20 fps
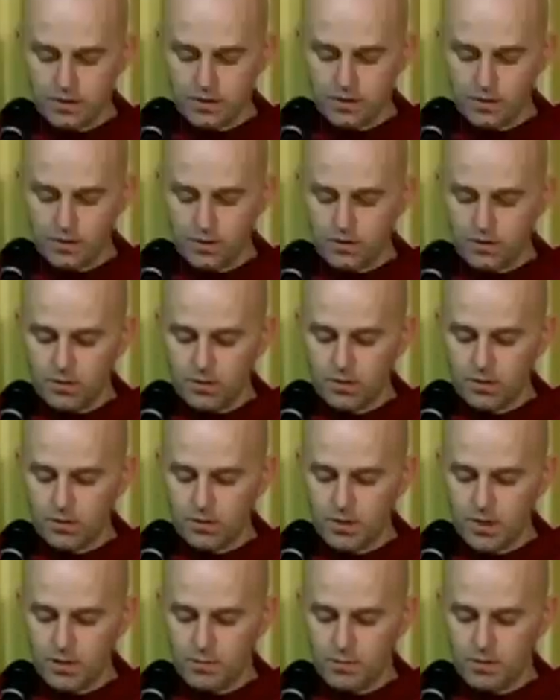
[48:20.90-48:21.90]
discourse
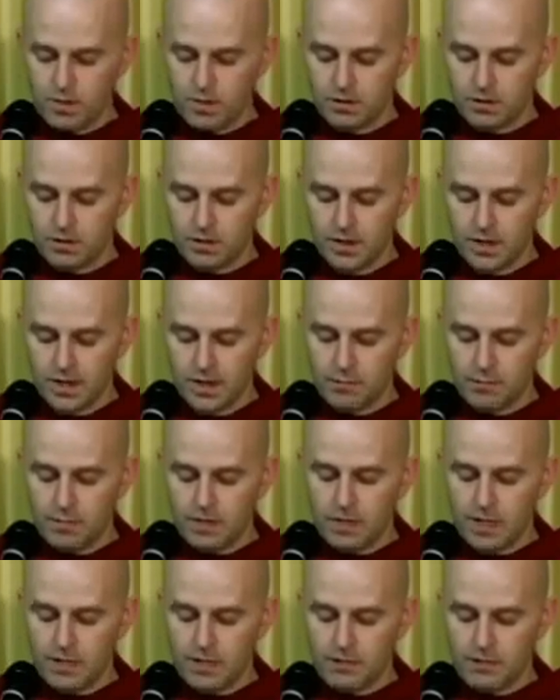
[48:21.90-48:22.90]
on the Dhamma,
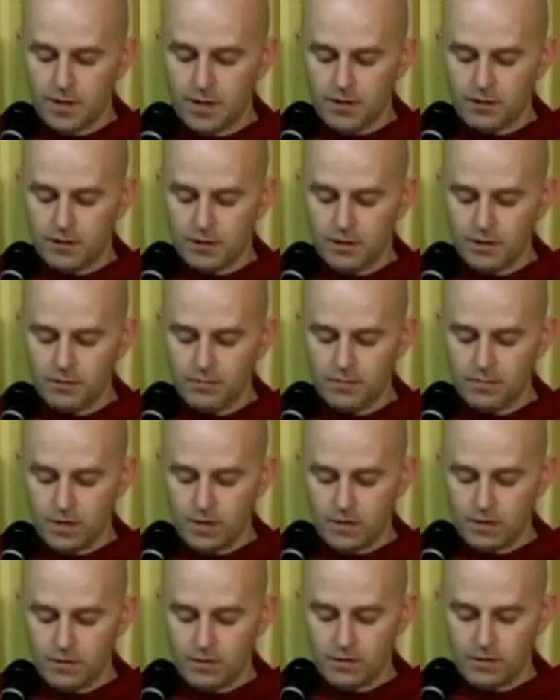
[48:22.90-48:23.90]
planes out their
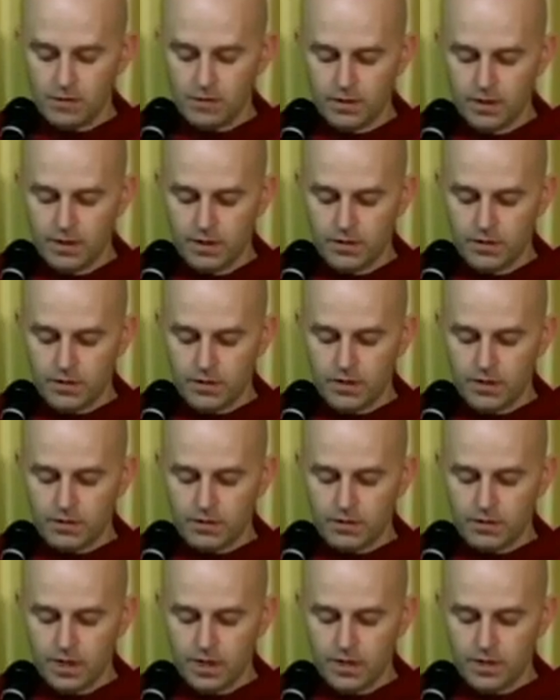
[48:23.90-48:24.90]
faults,
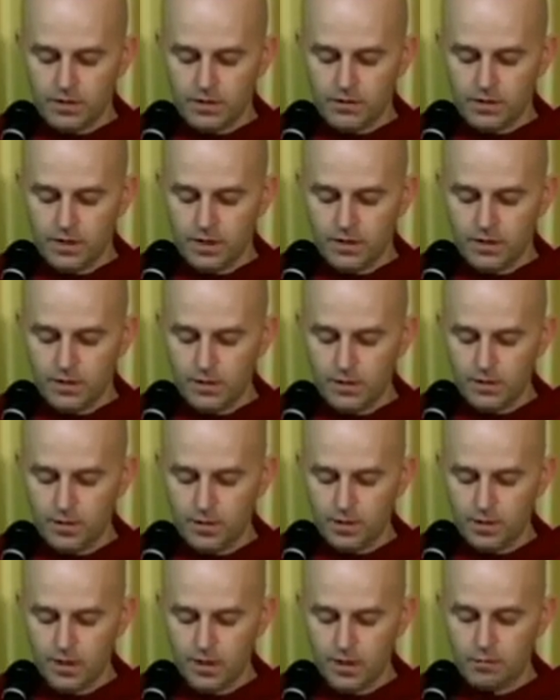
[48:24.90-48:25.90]
just as if he
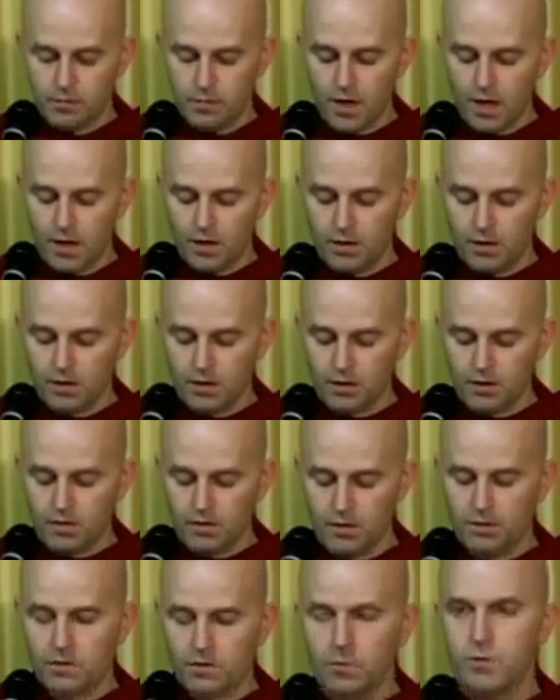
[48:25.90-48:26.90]
knew my
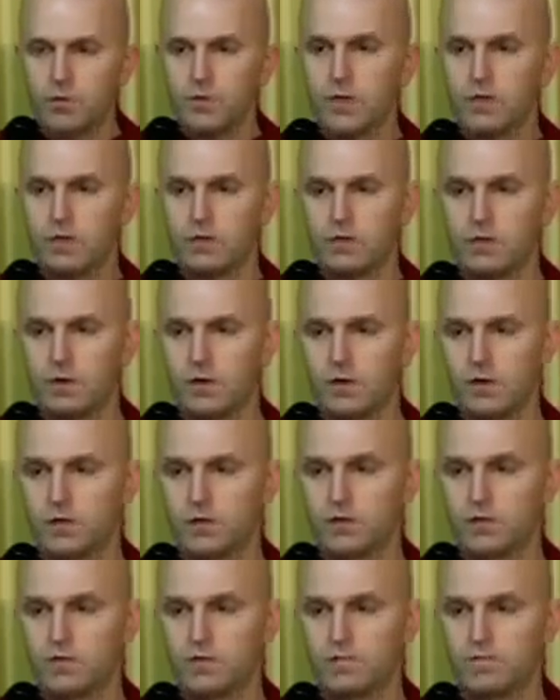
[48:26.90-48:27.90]
heart with his
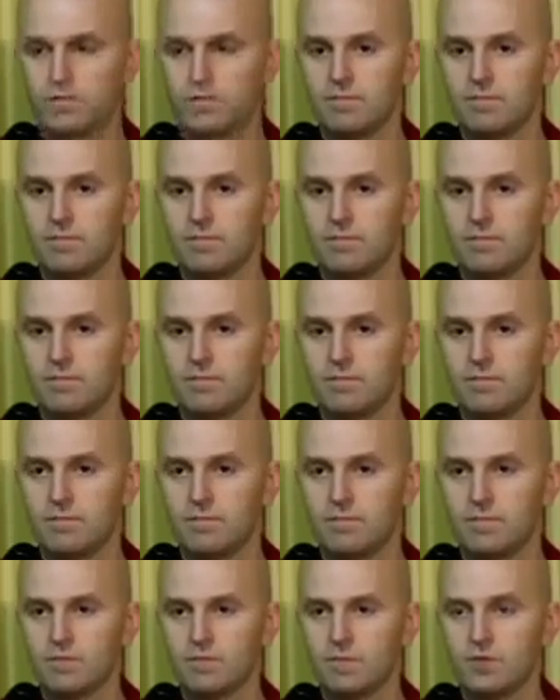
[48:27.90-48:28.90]
heart.
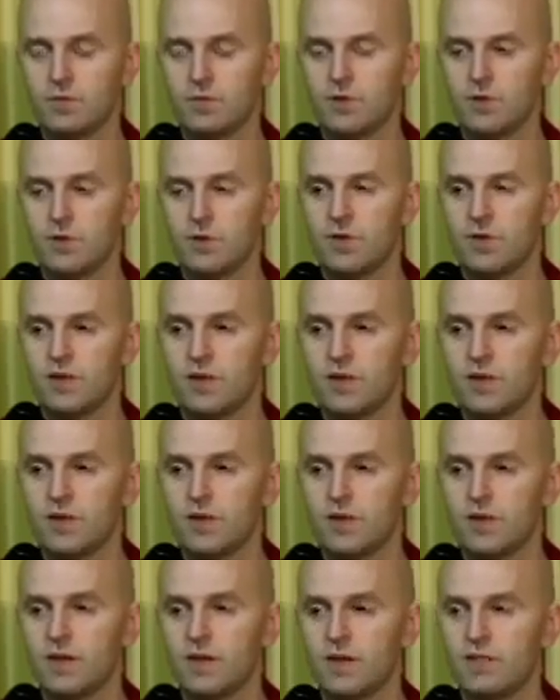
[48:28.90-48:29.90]
So,
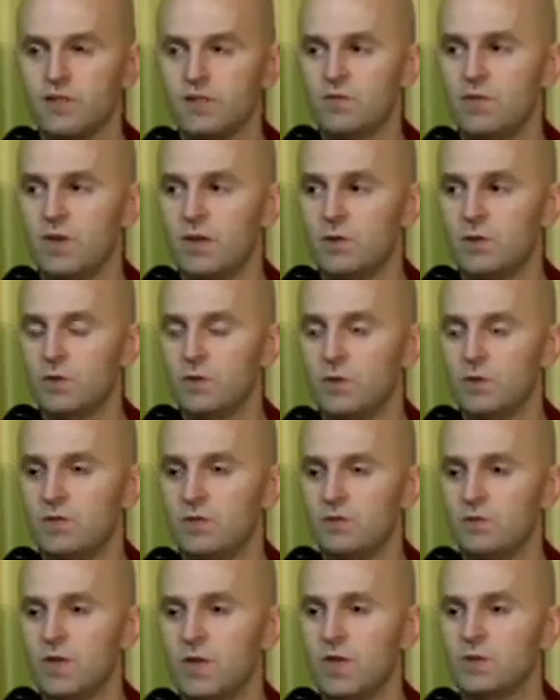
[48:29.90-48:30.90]
as the
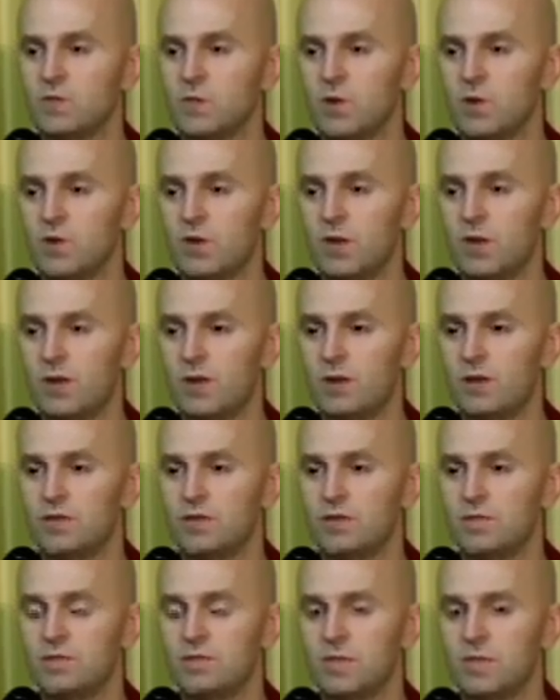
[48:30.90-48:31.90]
Venerable
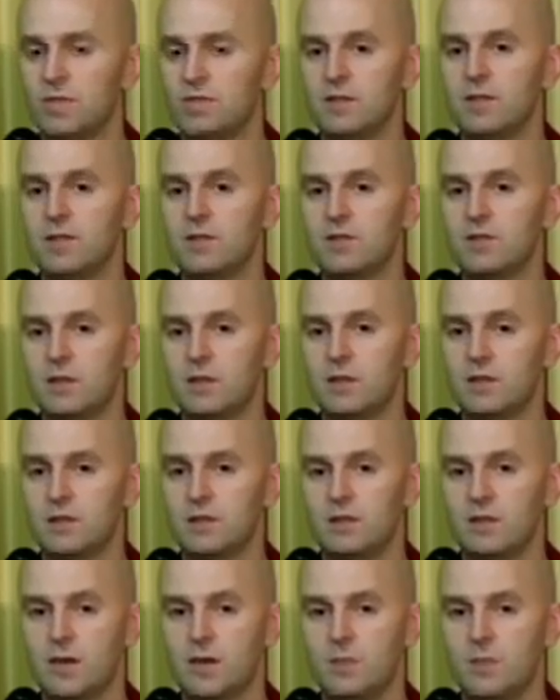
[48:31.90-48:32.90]
Mahamoggallana is listening
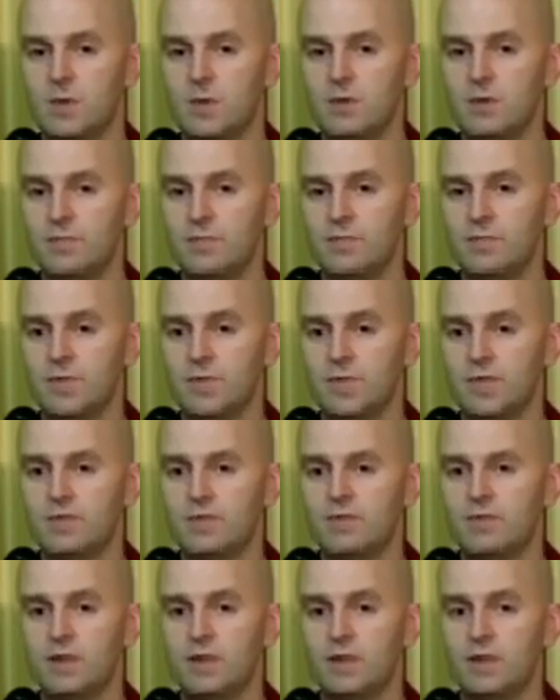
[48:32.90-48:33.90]
to the Dhamma,
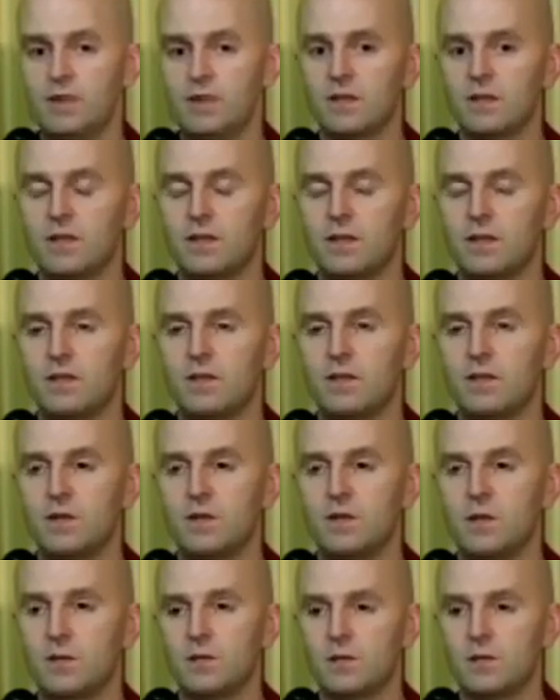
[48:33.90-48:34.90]
he's thinking,
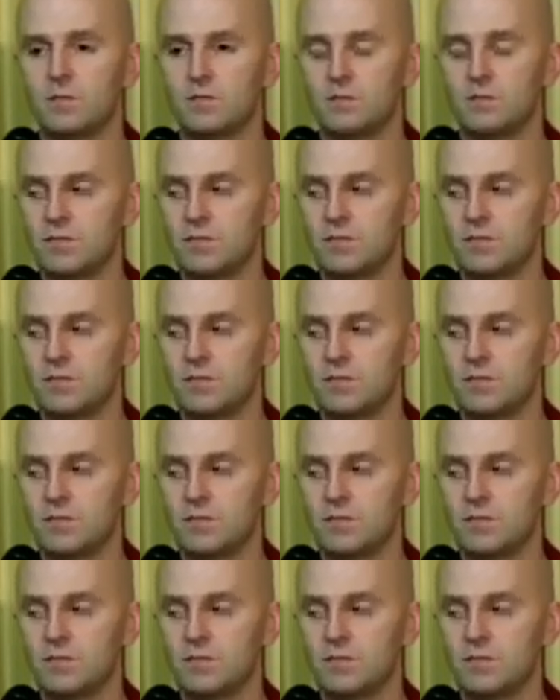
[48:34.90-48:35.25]
oh,